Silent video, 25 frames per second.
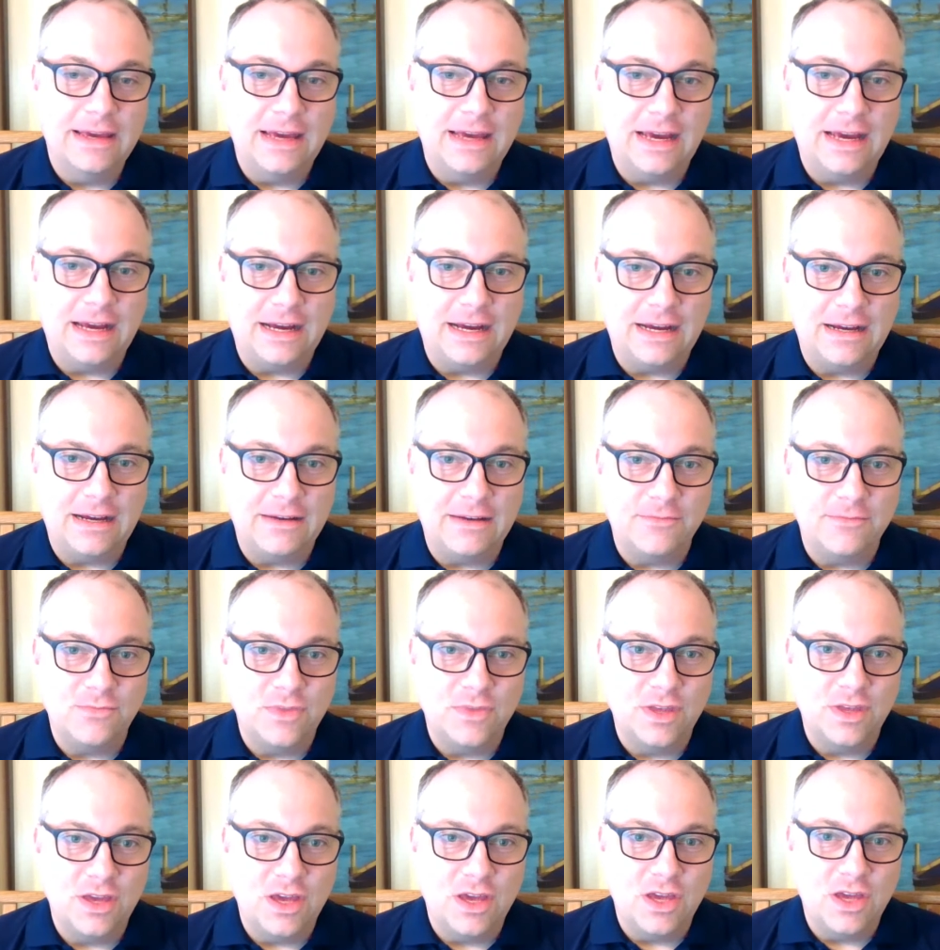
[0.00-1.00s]

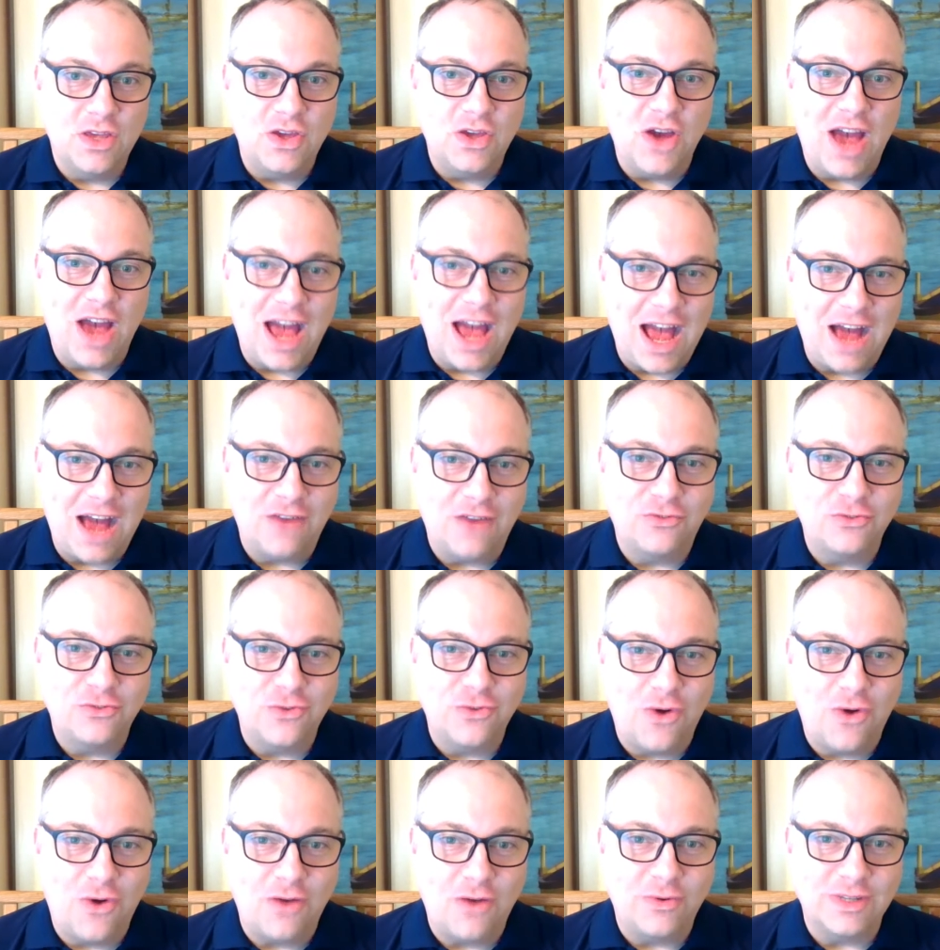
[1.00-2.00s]
you have to
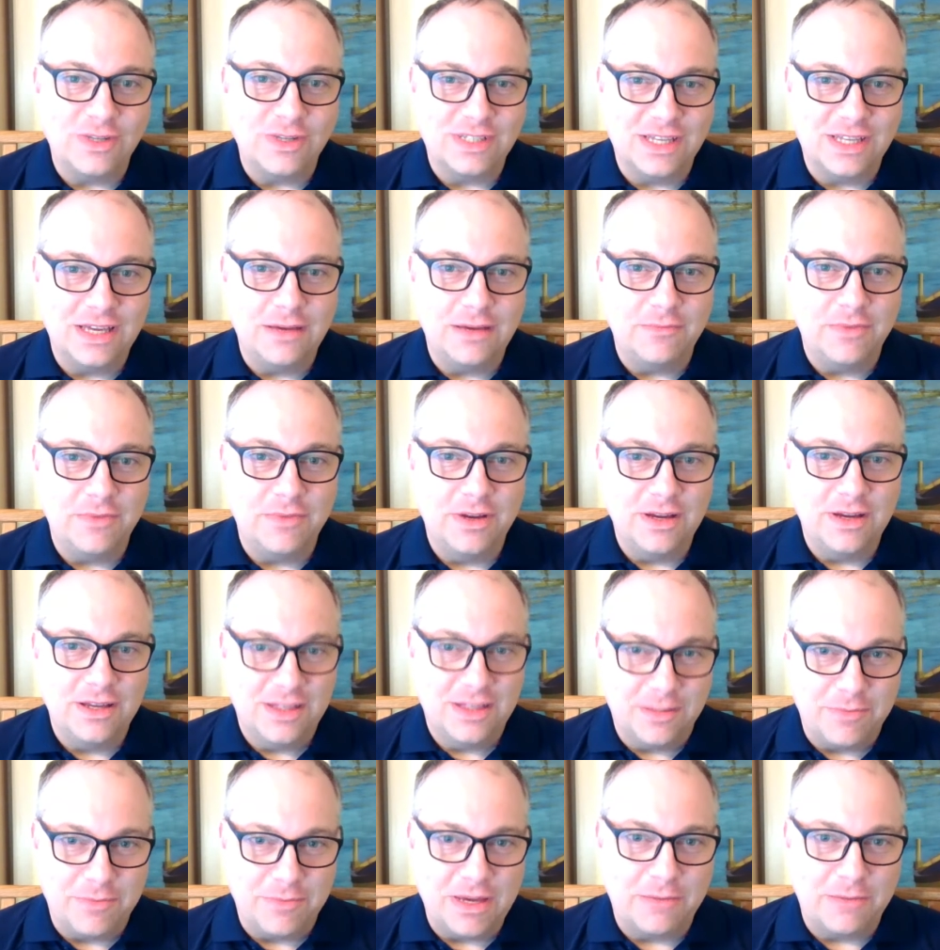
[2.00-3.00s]
always keep
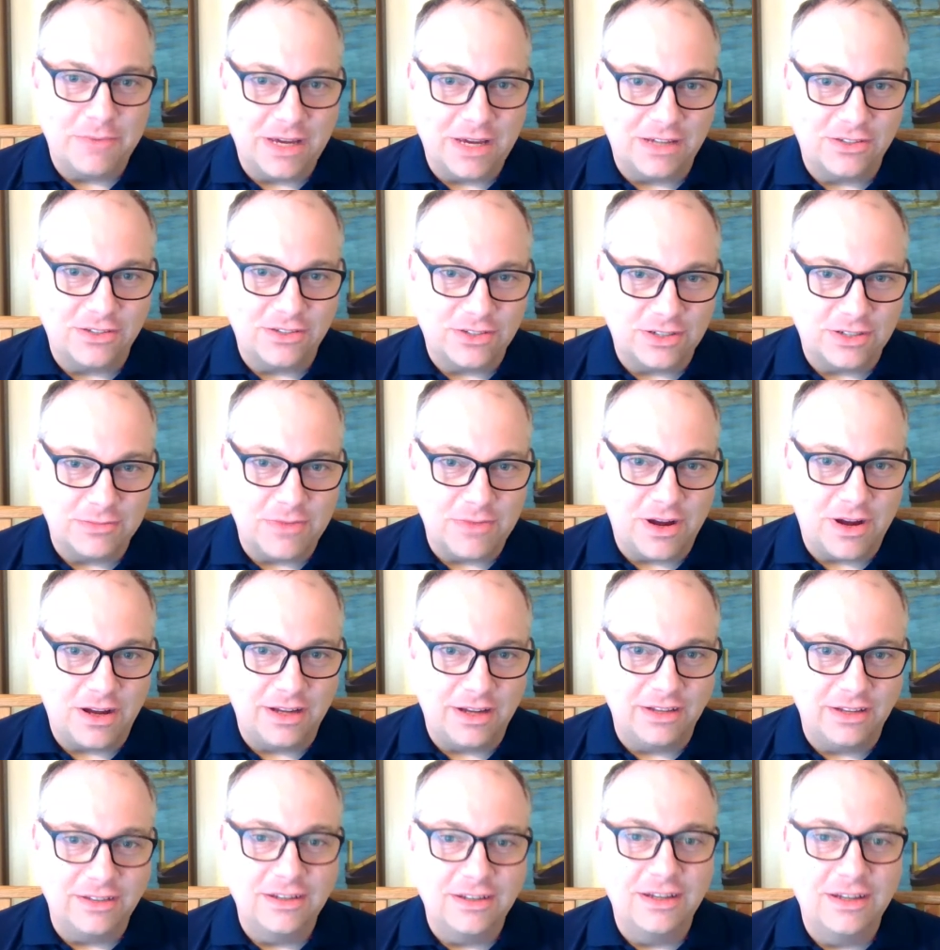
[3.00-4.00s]
the big picture in
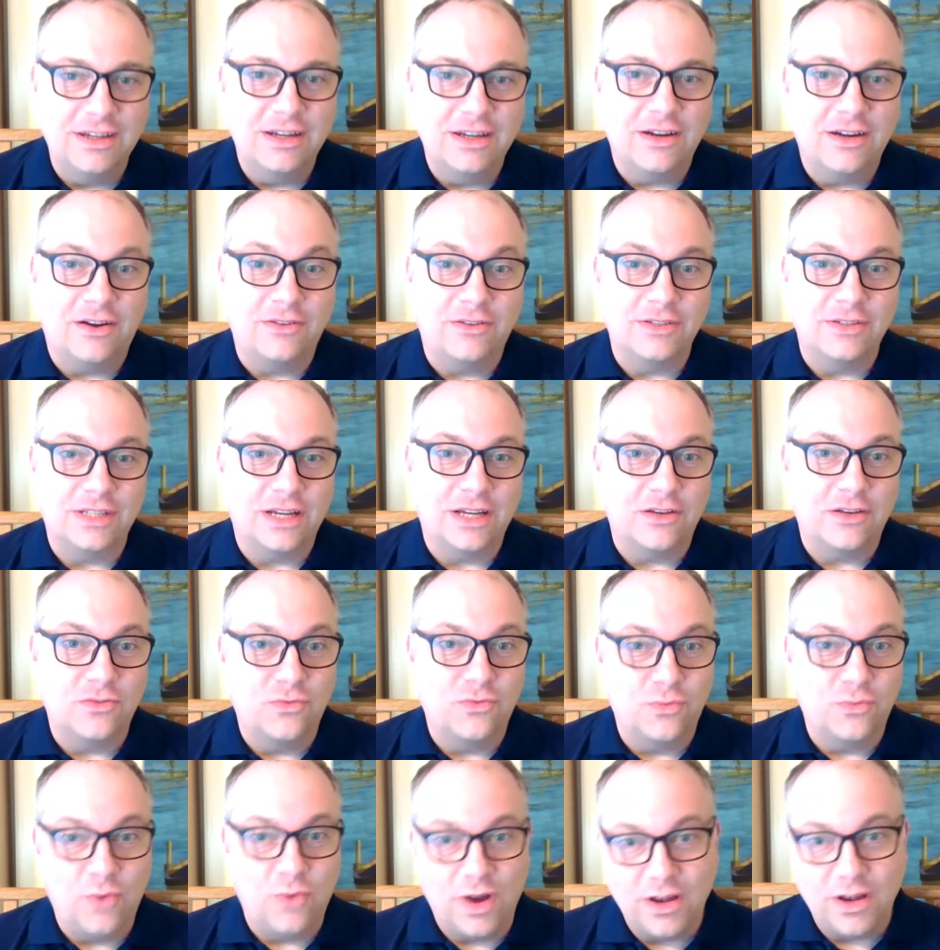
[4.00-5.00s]
mind. Always kind of,
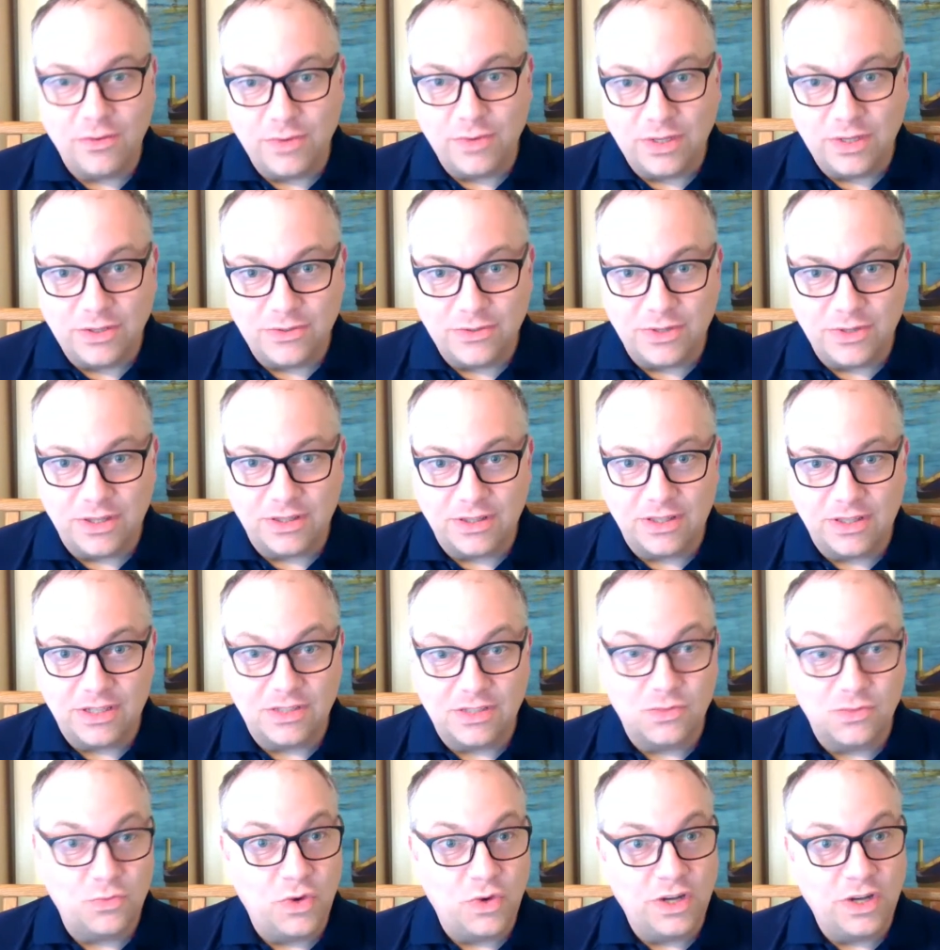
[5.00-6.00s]
why are we doing
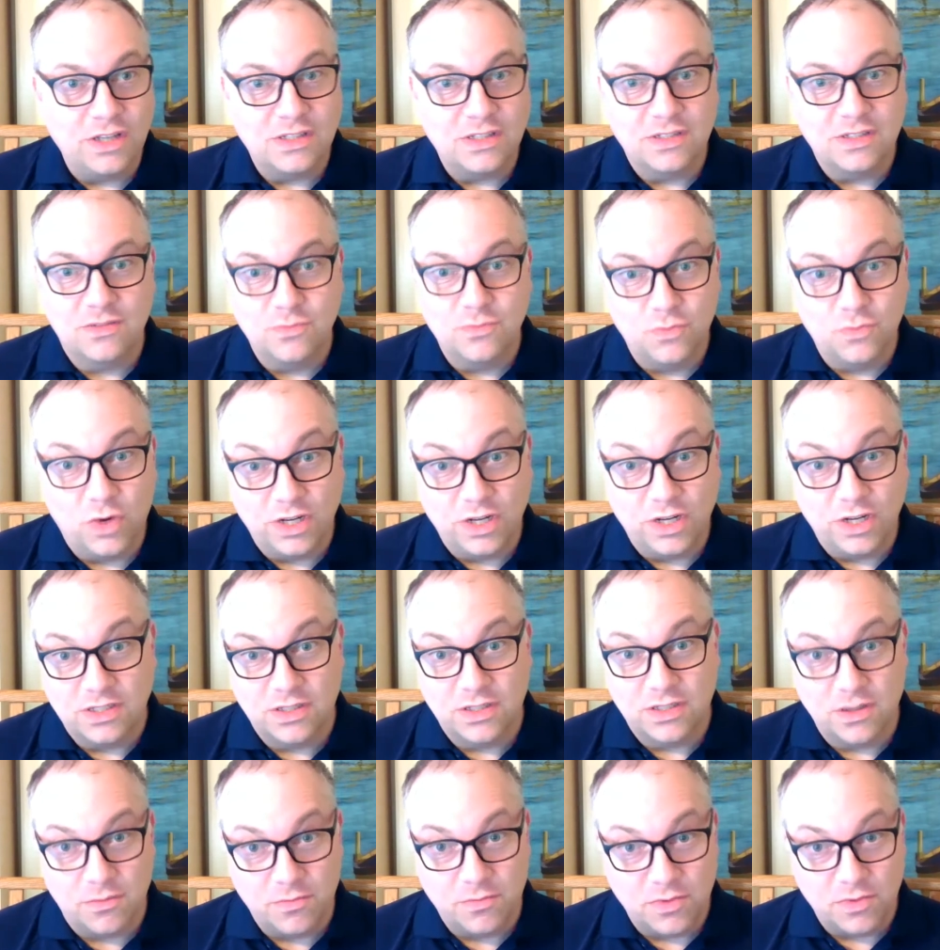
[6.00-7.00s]
this? What is
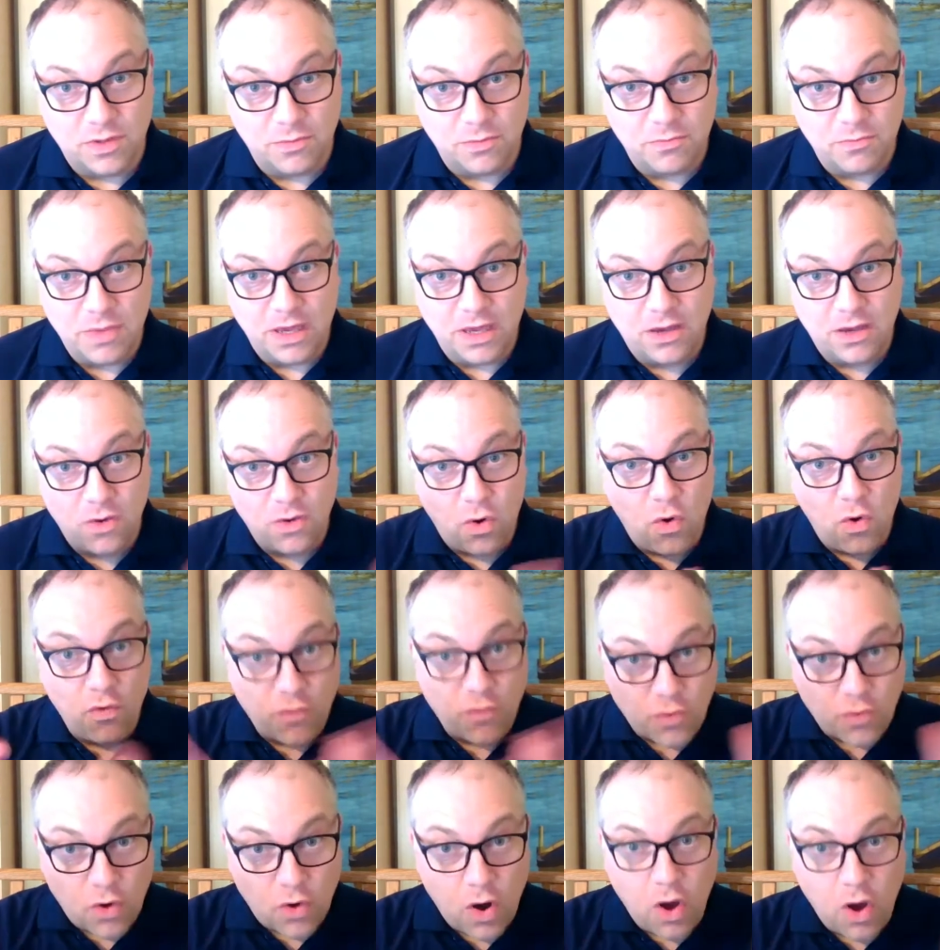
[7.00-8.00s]
the big
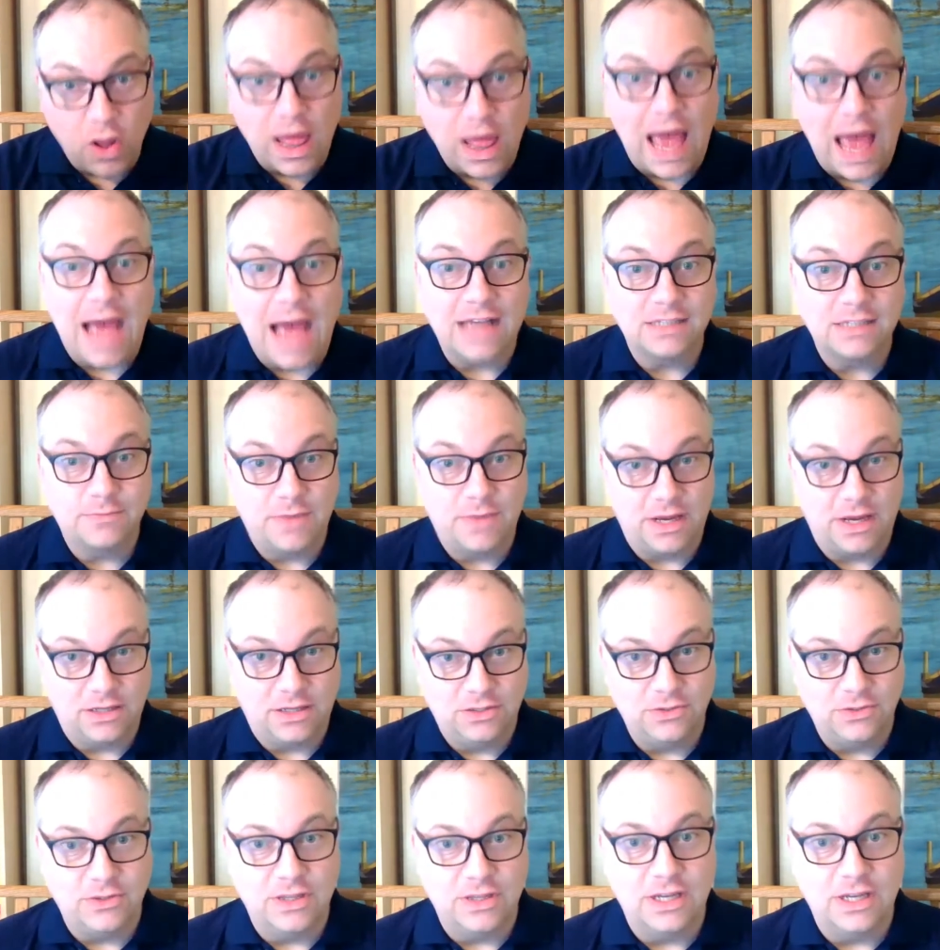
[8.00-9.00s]
overall aspect
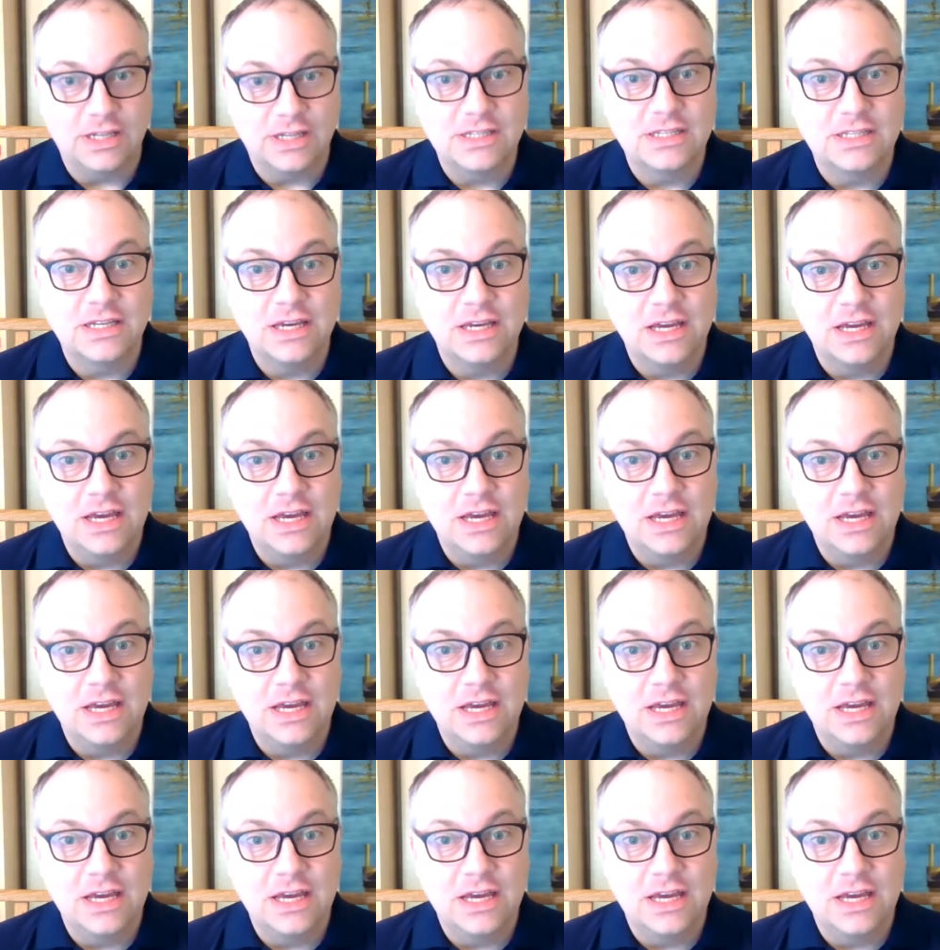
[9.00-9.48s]
to this?